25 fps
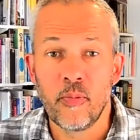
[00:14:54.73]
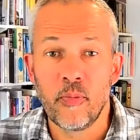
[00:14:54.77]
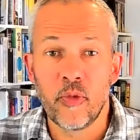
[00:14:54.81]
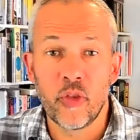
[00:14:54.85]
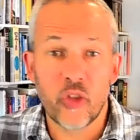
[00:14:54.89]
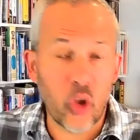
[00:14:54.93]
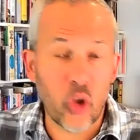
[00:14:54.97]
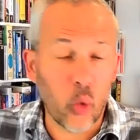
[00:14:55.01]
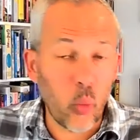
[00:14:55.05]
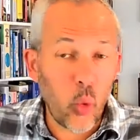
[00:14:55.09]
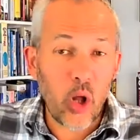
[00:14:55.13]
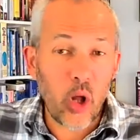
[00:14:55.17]

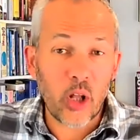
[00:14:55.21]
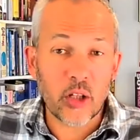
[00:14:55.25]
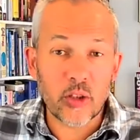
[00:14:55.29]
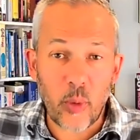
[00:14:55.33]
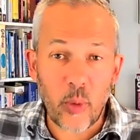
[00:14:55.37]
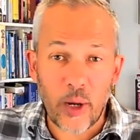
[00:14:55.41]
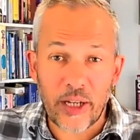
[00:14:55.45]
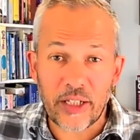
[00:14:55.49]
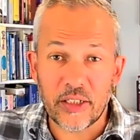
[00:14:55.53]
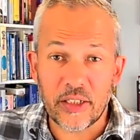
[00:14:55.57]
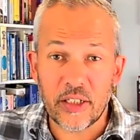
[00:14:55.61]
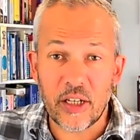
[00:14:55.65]
The world
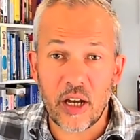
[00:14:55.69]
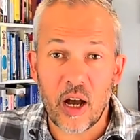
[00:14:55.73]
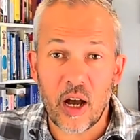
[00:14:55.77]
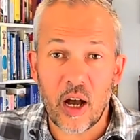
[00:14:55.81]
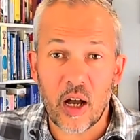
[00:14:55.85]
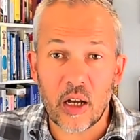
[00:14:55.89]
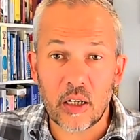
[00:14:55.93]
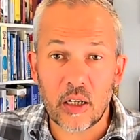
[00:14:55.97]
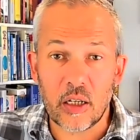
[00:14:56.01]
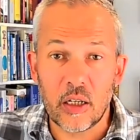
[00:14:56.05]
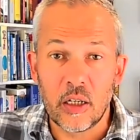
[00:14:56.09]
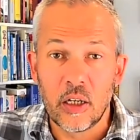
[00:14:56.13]
went
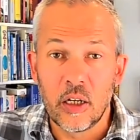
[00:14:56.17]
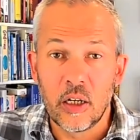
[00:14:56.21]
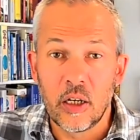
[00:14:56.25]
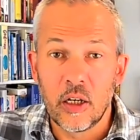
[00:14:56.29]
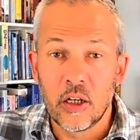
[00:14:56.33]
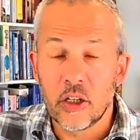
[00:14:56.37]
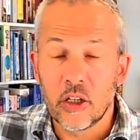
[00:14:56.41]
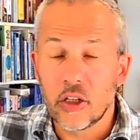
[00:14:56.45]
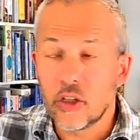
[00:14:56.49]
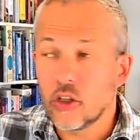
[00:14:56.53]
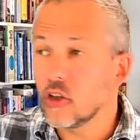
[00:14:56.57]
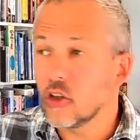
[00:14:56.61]
dark.
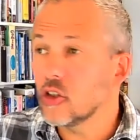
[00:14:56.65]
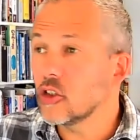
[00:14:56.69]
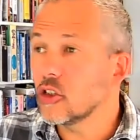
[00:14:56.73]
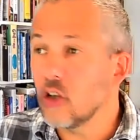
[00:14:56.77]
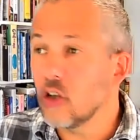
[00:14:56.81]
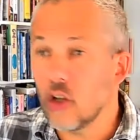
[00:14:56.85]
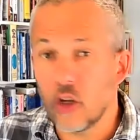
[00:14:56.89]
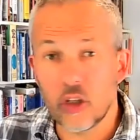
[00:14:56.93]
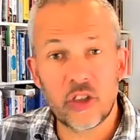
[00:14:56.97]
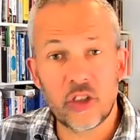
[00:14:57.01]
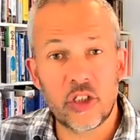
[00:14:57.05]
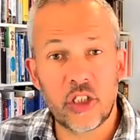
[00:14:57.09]
God
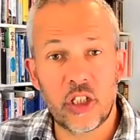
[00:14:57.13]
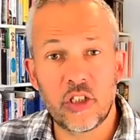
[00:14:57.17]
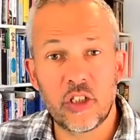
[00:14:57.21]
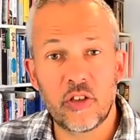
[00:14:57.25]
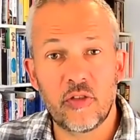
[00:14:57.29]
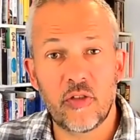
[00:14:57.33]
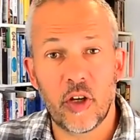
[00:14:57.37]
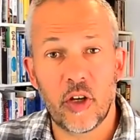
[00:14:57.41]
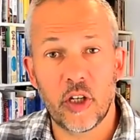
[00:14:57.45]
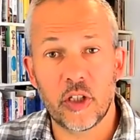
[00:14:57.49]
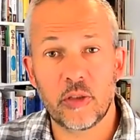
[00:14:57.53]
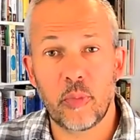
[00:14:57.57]
lost his
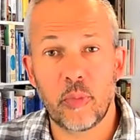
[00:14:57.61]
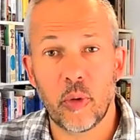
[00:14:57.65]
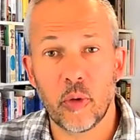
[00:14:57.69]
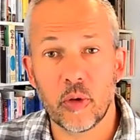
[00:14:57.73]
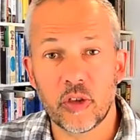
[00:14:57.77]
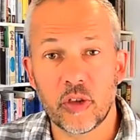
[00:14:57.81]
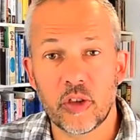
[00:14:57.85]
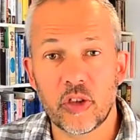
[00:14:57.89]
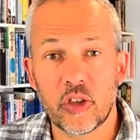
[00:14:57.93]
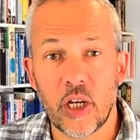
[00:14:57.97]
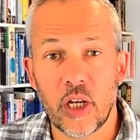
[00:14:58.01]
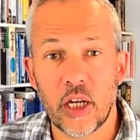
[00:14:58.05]
firstborn
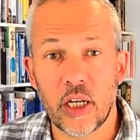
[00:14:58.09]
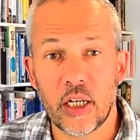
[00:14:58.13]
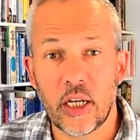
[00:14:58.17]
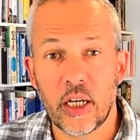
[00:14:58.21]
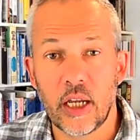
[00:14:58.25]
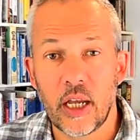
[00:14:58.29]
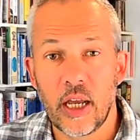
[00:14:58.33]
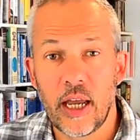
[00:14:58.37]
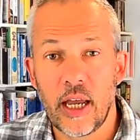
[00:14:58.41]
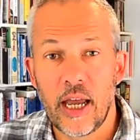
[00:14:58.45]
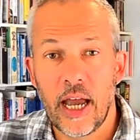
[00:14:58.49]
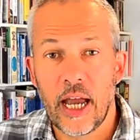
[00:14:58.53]
son,
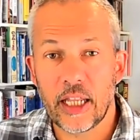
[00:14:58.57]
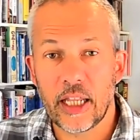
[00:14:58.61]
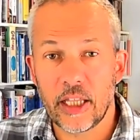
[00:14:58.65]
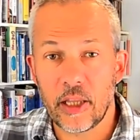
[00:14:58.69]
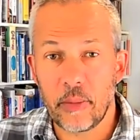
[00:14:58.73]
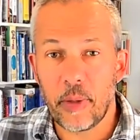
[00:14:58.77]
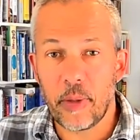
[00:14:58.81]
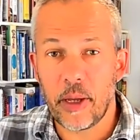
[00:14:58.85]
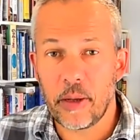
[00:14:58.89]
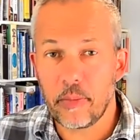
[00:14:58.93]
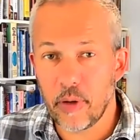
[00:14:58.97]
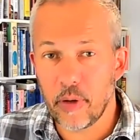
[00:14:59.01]
and the
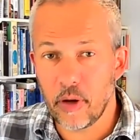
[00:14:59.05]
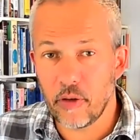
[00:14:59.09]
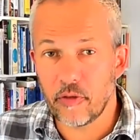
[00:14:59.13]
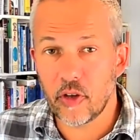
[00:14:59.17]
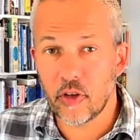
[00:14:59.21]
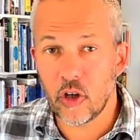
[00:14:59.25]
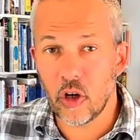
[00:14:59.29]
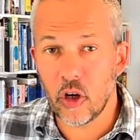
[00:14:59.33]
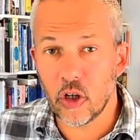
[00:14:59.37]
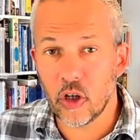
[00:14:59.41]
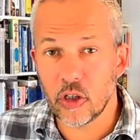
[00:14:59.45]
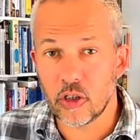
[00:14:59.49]
people of
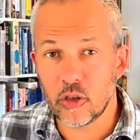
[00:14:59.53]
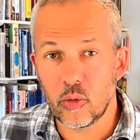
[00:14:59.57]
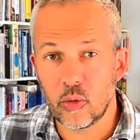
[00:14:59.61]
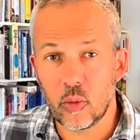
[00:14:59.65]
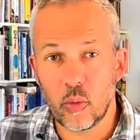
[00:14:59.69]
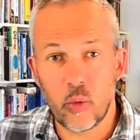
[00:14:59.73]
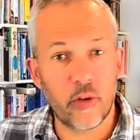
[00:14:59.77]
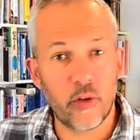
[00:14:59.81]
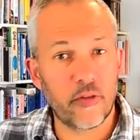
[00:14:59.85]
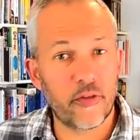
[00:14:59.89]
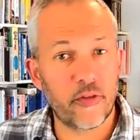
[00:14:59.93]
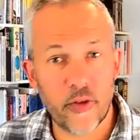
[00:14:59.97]
God
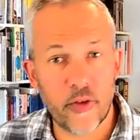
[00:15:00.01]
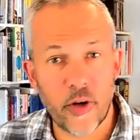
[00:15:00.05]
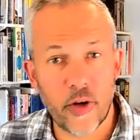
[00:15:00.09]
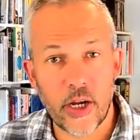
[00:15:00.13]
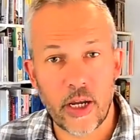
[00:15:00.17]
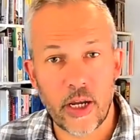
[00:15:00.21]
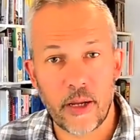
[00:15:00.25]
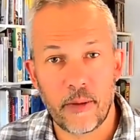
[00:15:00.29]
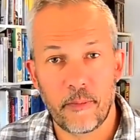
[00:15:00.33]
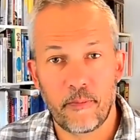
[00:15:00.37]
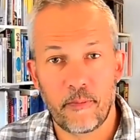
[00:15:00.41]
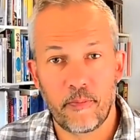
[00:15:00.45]
were
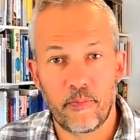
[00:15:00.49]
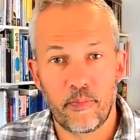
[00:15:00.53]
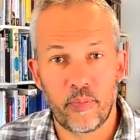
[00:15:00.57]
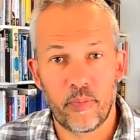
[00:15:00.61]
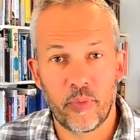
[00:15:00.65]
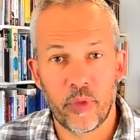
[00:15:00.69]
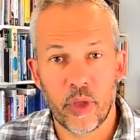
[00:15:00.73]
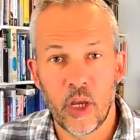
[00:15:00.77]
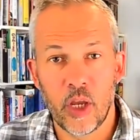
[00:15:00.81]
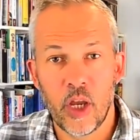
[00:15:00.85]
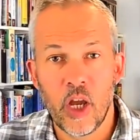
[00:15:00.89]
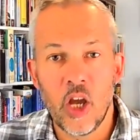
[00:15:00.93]
free.
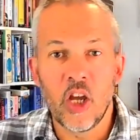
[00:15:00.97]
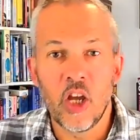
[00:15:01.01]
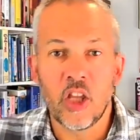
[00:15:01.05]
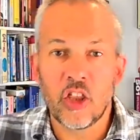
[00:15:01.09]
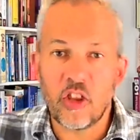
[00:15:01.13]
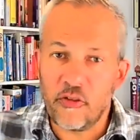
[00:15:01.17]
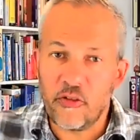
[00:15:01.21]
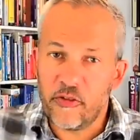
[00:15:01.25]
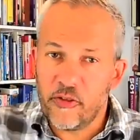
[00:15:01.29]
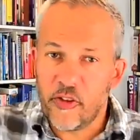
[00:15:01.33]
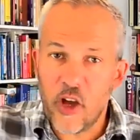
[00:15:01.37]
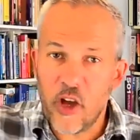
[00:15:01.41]
The
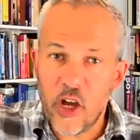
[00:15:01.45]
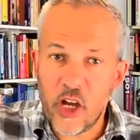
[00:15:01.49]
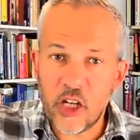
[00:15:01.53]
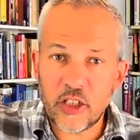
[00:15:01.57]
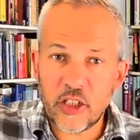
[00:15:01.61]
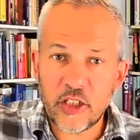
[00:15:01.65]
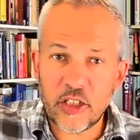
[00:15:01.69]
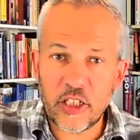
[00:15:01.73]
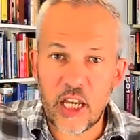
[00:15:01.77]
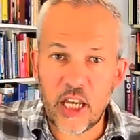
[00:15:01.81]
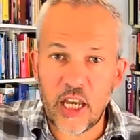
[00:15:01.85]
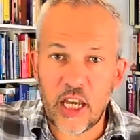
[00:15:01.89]

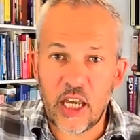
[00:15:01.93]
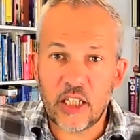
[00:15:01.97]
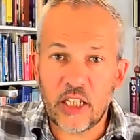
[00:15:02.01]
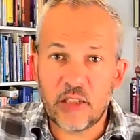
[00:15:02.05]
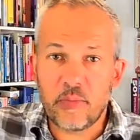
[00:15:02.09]
first is